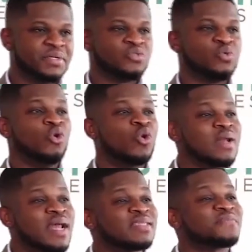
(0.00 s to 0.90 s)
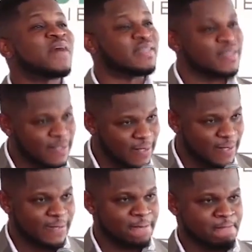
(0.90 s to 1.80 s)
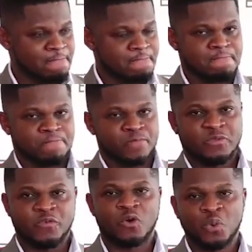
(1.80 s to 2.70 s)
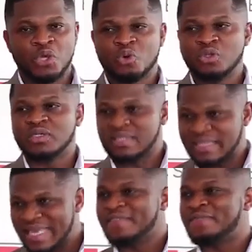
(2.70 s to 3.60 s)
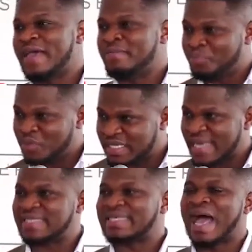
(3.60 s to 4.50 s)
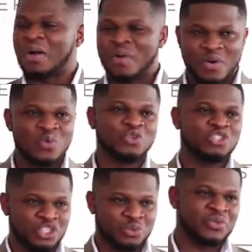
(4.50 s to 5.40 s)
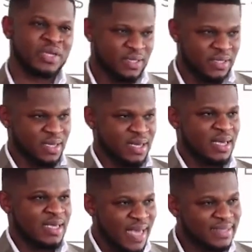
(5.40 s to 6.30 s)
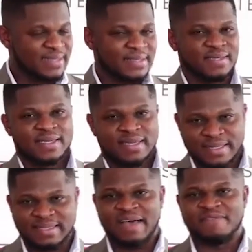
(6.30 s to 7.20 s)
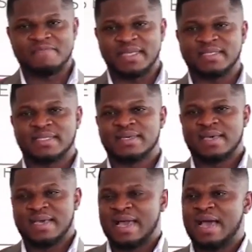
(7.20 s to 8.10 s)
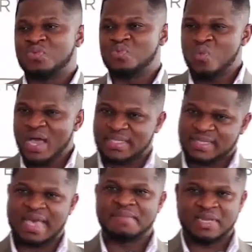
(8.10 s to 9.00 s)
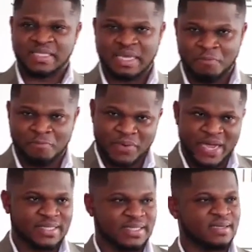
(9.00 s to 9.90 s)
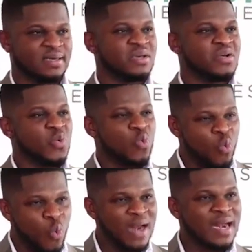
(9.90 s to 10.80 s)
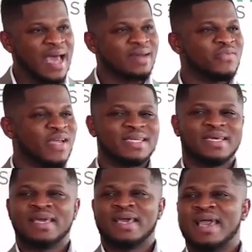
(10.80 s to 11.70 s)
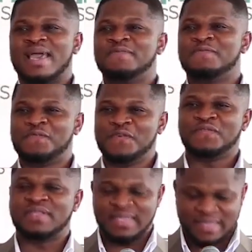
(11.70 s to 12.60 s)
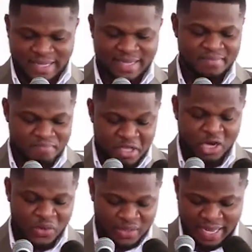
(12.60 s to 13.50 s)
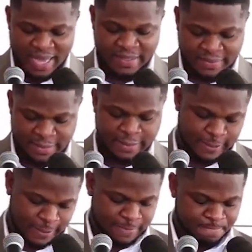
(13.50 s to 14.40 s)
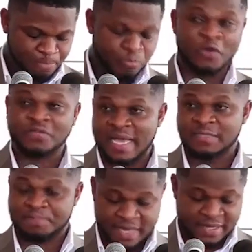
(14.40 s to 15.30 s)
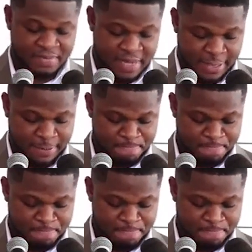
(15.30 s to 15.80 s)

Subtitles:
to loan us vaccines before we could save and protect our own children. Yet, this government can waste and misappropriate 153 million Ghana cedis of taxpayers' money.